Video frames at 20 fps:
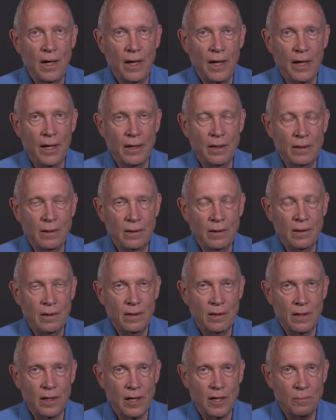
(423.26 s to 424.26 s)
and
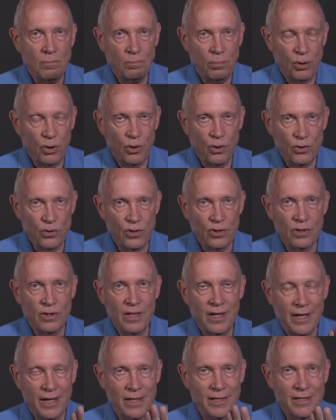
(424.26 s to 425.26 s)
a person
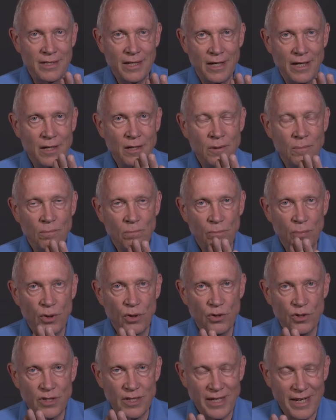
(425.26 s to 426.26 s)
has a
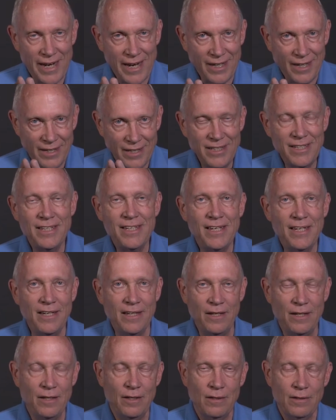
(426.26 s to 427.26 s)
personality.
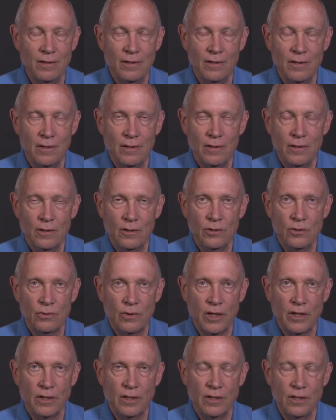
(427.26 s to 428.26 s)
So
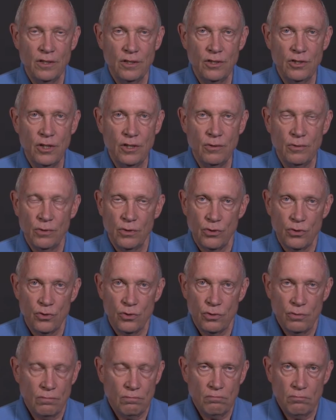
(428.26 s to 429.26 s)
I can
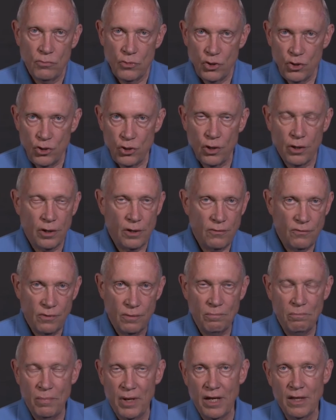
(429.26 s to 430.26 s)
distinguish Sherry
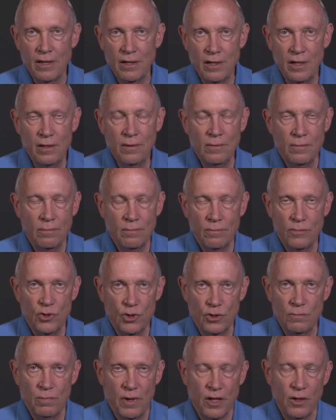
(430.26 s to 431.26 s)
from Bethany
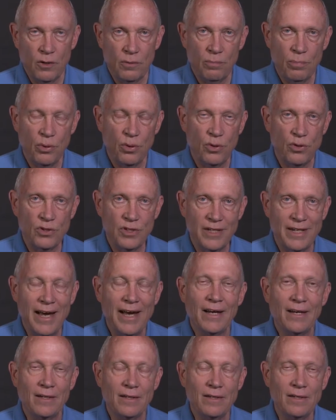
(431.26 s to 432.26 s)
just by their
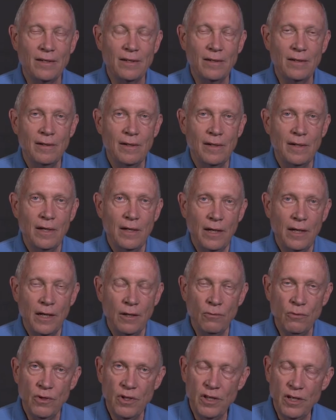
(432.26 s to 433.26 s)
personality.
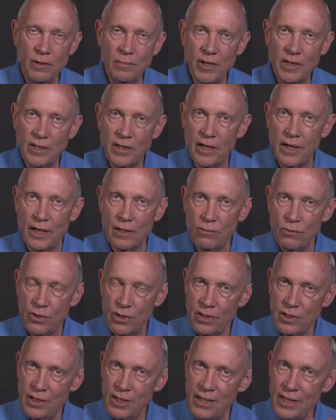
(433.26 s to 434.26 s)
And when we think about God,
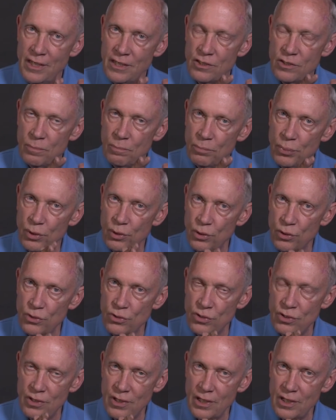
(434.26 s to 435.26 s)
we're thinking he is a
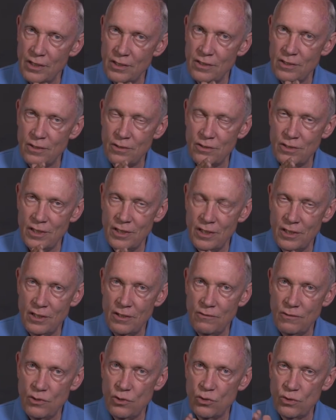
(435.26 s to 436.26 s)
person, that is, there's an
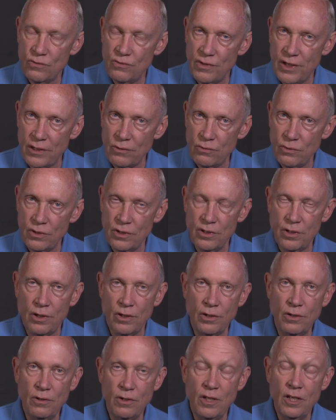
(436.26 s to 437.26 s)
individual. In fact, we're going to
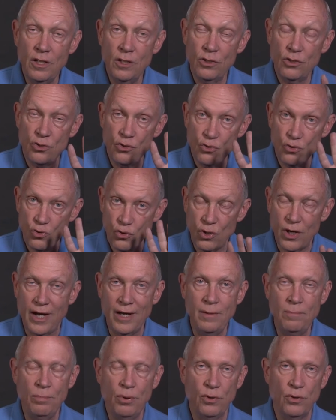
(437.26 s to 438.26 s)
argue that he is
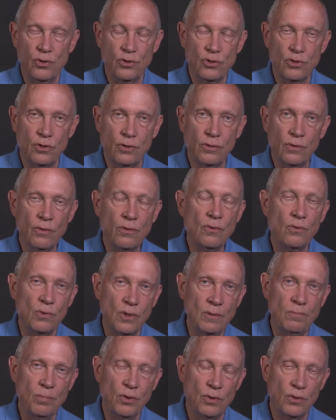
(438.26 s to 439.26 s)
tri-personal,
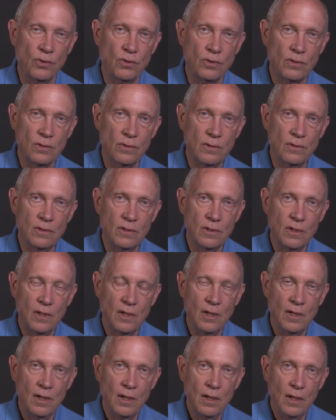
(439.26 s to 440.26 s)
three persons,
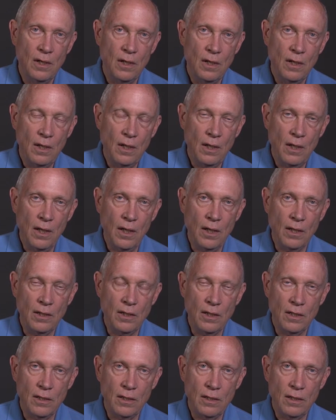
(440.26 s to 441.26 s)

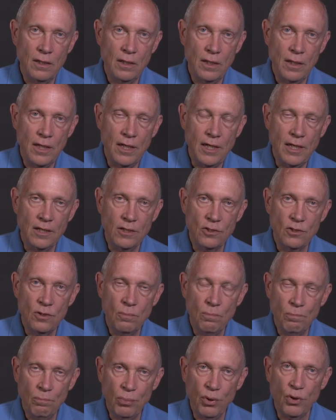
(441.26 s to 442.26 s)
and that he is
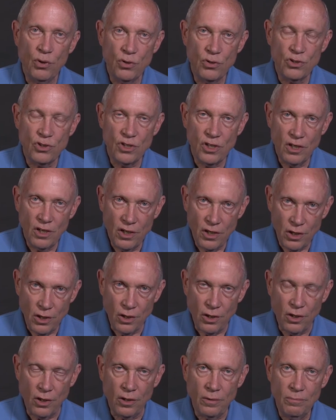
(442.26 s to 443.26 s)

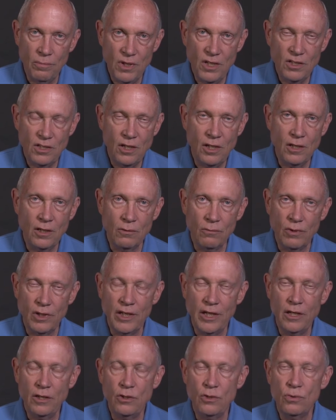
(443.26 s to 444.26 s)
personal, means he can
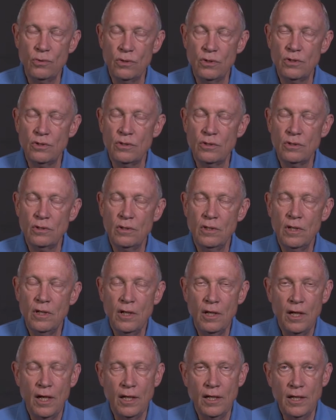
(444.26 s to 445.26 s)
relate to us,
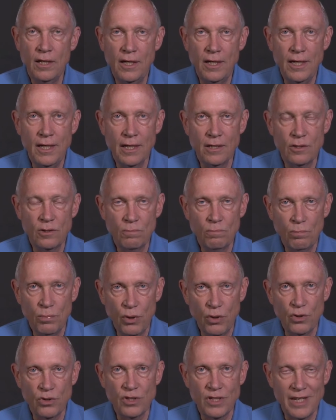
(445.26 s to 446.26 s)
and that he has
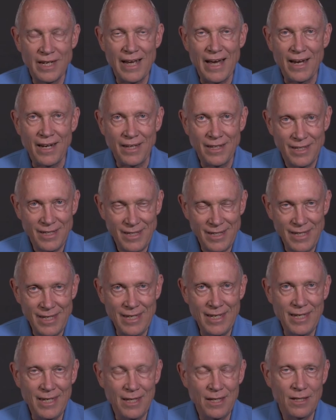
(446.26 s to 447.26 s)

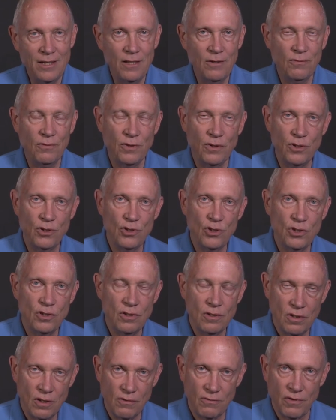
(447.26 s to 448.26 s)
personality that
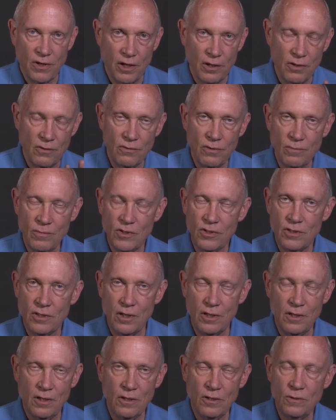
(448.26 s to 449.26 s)
differentiates the Father from the
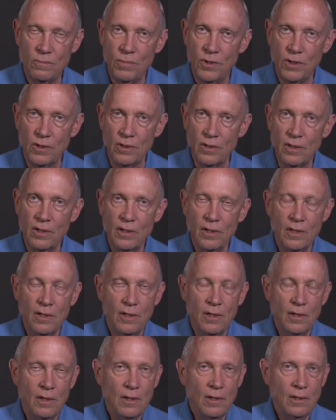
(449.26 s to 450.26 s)
Son and the Spirit.
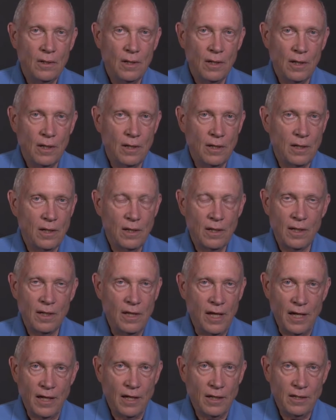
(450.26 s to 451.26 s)
And
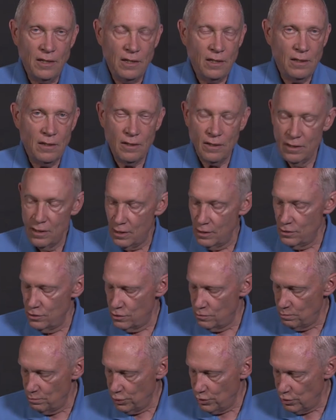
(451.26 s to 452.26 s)
that idea that God
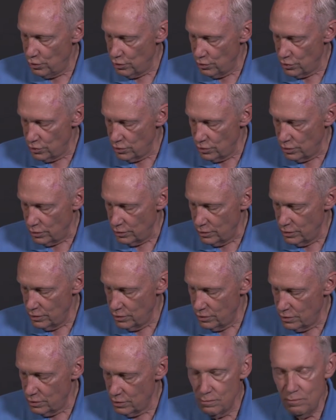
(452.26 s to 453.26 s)
is personal
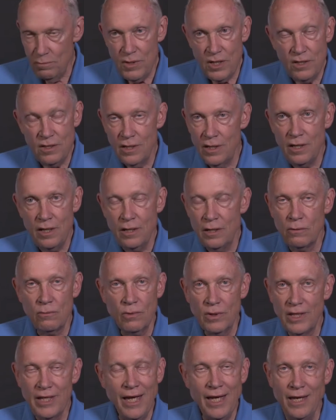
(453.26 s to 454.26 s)
means that he can
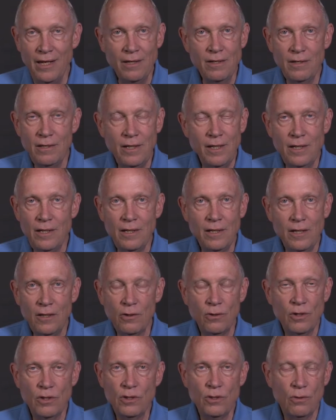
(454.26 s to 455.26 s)
relate, he can
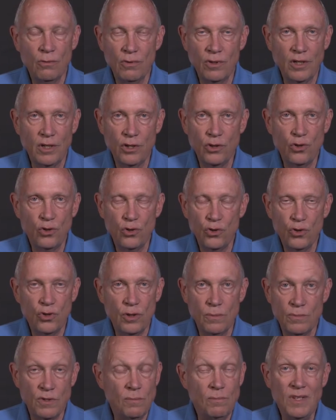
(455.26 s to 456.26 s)
enter into
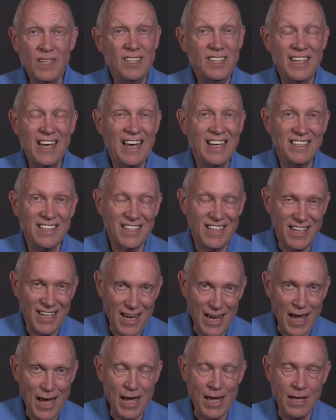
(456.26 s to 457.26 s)
relationships. It means he has a
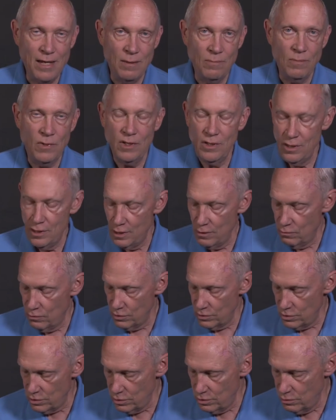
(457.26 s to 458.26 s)
name, and he
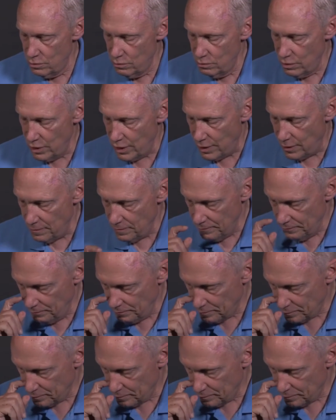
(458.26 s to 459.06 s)
wants to do that.